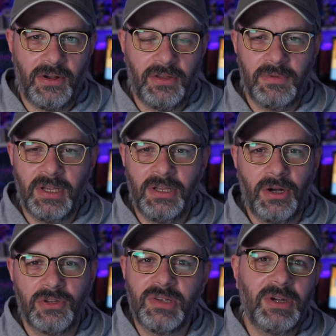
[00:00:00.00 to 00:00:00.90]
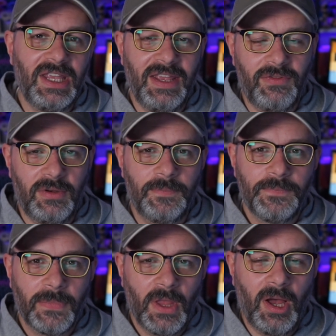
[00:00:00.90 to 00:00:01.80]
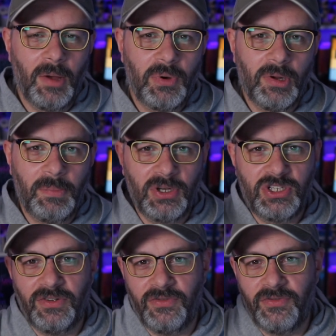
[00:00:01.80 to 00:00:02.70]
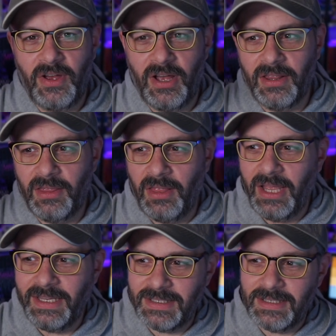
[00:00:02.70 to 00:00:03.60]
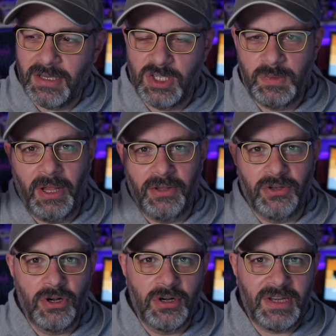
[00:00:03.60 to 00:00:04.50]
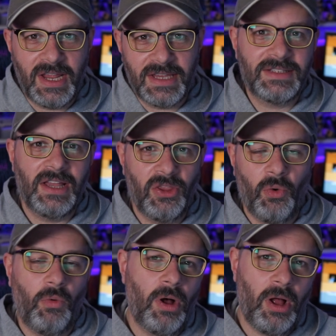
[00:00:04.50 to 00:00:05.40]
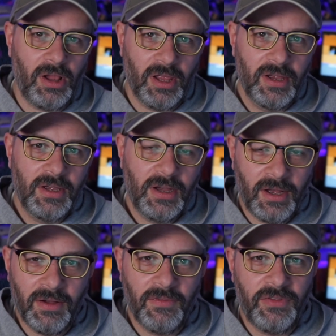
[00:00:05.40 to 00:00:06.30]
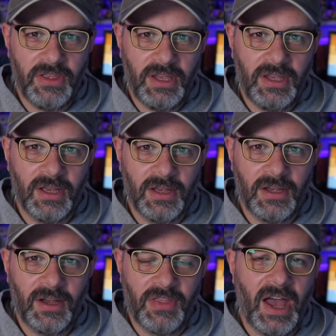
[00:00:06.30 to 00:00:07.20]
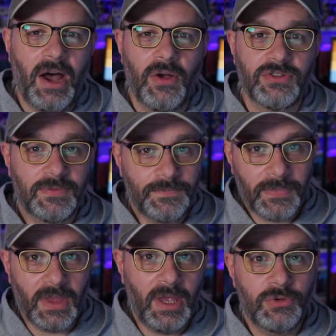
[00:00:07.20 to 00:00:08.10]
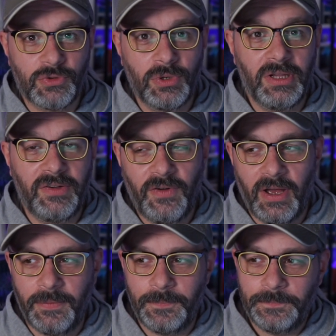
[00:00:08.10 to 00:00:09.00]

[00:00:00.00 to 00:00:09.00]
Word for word: And, you know, somebody even uh, put a bunch of uh, lights and spelled Nerd Nest on the wall of the, uh, of the house. It was really fun.